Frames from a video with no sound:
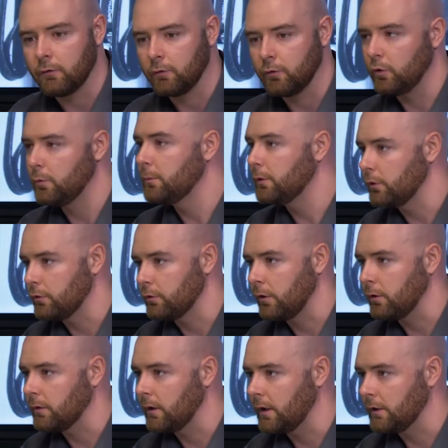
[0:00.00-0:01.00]
room
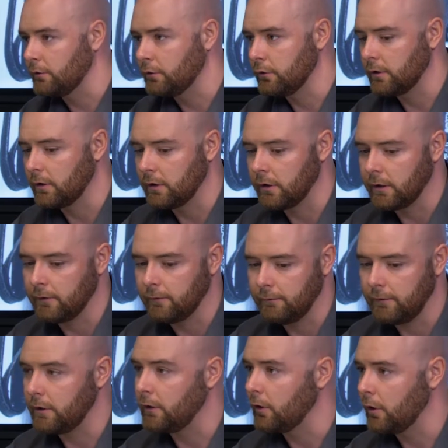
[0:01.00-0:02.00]
controller to click
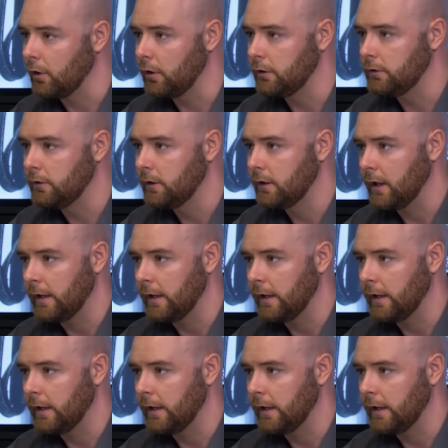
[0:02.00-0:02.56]
video on